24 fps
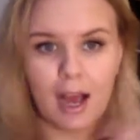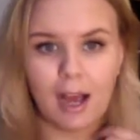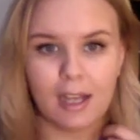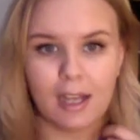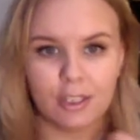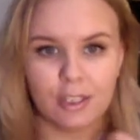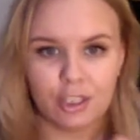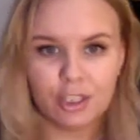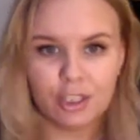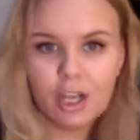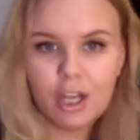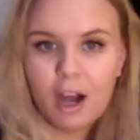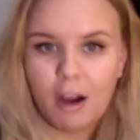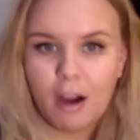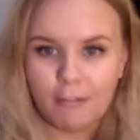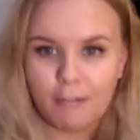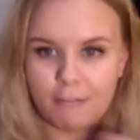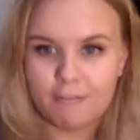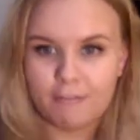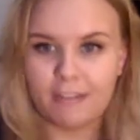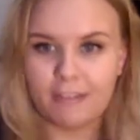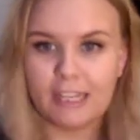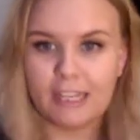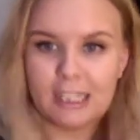you
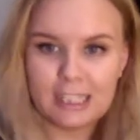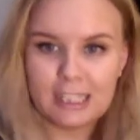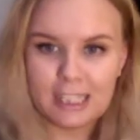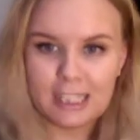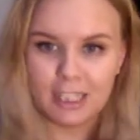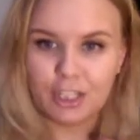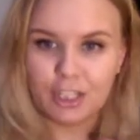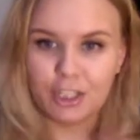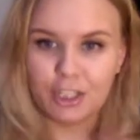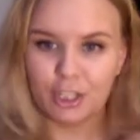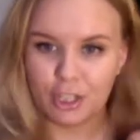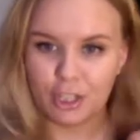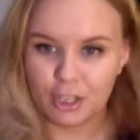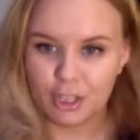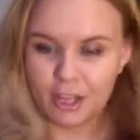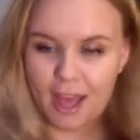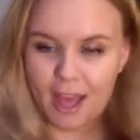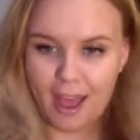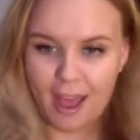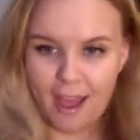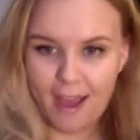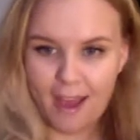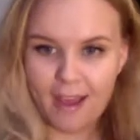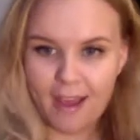can't feel it in the
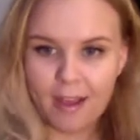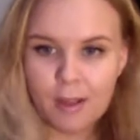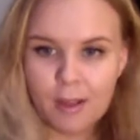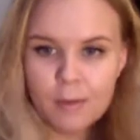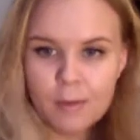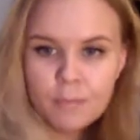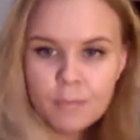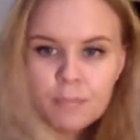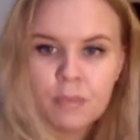hair,